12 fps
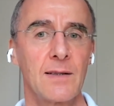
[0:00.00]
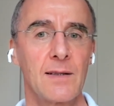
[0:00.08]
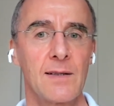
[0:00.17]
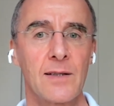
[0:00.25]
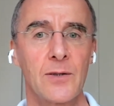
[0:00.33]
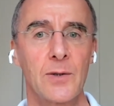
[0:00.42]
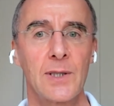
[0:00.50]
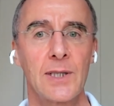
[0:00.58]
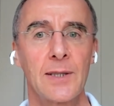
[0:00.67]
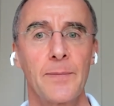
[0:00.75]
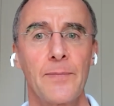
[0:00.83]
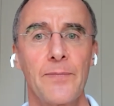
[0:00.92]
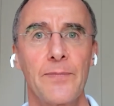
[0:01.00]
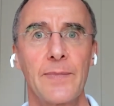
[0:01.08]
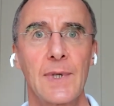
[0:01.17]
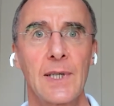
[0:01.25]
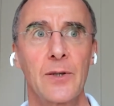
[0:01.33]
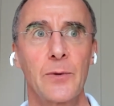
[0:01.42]
so um,
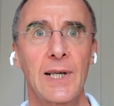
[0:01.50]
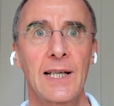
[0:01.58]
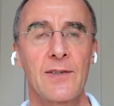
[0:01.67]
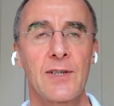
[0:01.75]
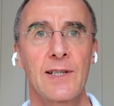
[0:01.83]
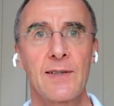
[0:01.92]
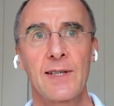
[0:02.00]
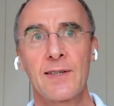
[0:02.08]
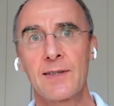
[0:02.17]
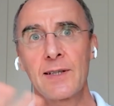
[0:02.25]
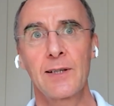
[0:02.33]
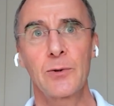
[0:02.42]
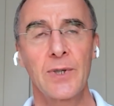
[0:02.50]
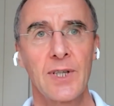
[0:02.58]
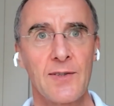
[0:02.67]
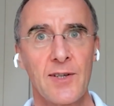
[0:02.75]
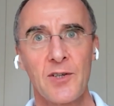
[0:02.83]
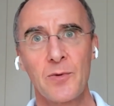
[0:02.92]
you know, we can't change necessarily the
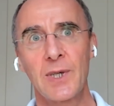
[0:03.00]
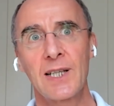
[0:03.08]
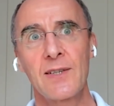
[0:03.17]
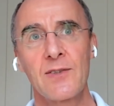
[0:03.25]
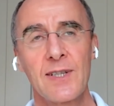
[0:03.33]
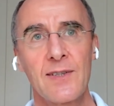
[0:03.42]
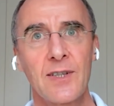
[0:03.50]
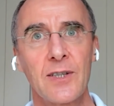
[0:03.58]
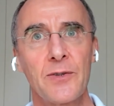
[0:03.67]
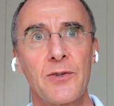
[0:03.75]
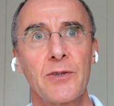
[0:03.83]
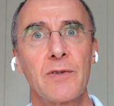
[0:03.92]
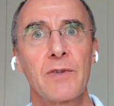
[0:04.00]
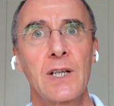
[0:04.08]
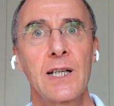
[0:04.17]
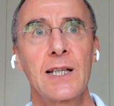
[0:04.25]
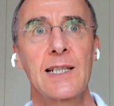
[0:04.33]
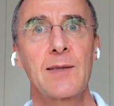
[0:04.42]
organization, we can't change the culture
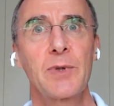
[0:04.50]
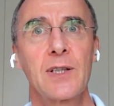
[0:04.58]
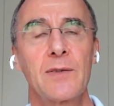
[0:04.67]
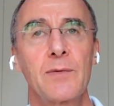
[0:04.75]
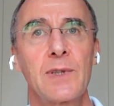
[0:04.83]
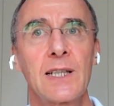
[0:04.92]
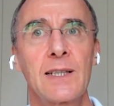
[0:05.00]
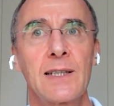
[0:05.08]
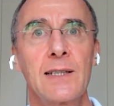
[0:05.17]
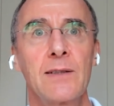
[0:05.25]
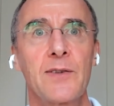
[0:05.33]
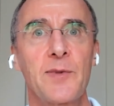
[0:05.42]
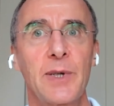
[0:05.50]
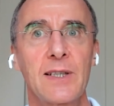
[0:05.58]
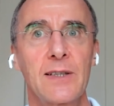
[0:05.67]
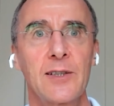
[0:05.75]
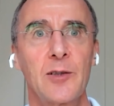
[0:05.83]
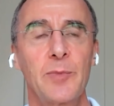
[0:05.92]
overnight, but if we can introspect
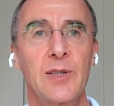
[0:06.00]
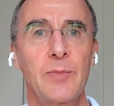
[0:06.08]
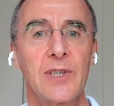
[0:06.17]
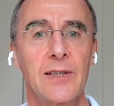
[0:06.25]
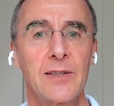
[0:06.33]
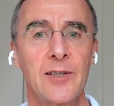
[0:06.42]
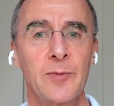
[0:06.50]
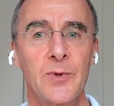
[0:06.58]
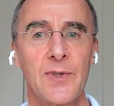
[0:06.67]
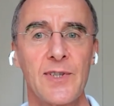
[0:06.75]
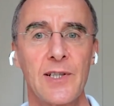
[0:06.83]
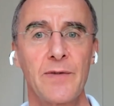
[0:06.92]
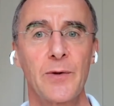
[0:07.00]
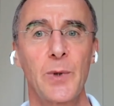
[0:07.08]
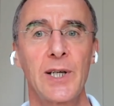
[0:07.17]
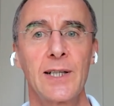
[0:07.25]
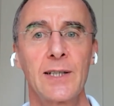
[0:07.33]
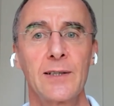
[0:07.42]
a little bit, be a little more
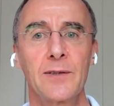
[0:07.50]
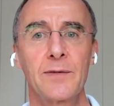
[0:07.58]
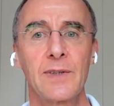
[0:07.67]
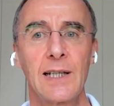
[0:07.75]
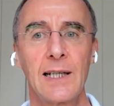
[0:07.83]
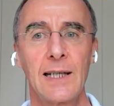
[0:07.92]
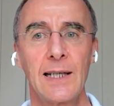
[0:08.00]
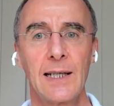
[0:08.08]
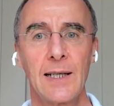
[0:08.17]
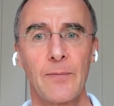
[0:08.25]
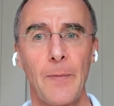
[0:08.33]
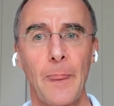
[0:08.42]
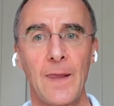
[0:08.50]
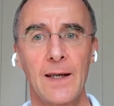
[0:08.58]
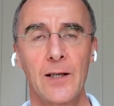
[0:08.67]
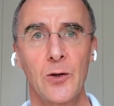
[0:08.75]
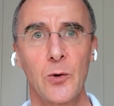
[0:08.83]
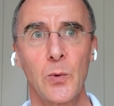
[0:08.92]
self-aware of,
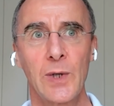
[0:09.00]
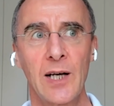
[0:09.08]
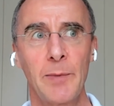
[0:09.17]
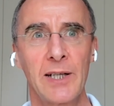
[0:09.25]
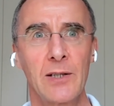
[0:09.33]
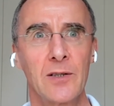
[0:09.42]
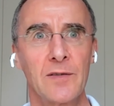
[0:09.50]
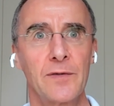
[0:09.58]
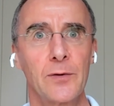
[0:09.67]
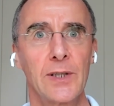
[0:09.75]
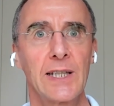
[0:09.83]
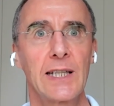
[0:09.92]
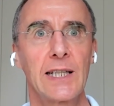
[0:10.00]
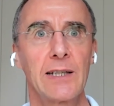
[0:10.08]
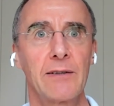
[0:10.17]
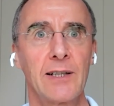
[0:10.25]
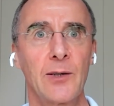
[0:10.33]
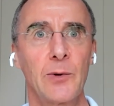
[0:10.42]
you know, when am I not fully
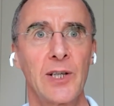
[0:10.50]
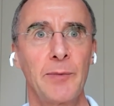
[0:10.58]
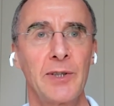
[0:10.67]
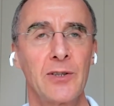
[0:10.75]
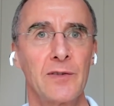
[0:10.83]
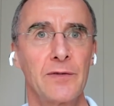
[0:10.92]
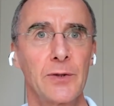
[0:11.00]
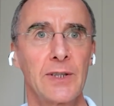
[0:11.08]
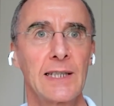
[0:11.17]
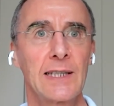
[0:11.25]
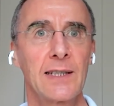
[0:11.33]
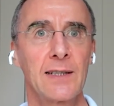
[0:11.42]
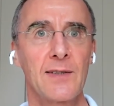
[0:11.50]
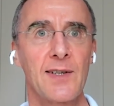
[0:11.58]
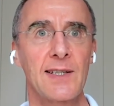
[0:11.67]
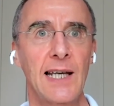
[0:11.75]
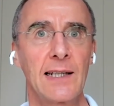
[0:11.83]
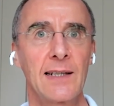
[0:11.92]
hearing? When am I not fully
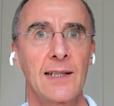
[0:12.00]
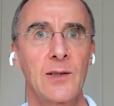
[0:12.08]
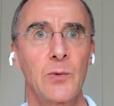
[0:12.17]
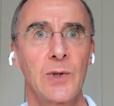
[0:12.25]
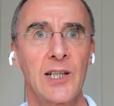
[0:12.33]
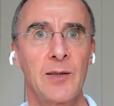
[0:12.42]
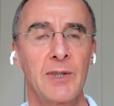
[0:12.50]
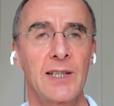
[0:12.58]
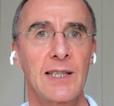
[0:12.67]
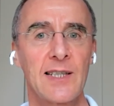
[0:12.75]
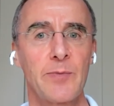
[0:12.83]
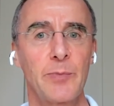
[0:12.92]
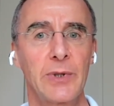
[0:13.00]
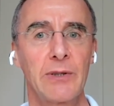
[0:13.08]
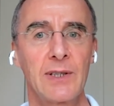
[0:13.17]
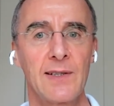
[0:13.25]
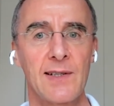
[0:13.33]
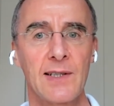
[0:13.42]
understanding? When am I
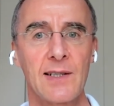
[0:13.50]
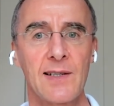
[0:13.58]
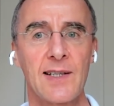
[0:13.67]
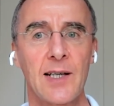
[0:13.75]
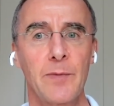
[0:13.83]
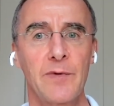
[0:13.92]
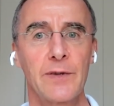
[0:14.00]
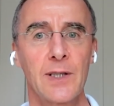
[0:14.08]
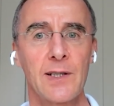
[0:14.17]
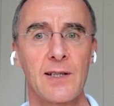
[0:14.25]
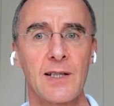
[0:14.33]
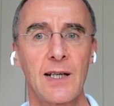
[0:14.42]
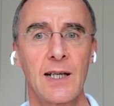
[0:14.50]
experiencing discomfort?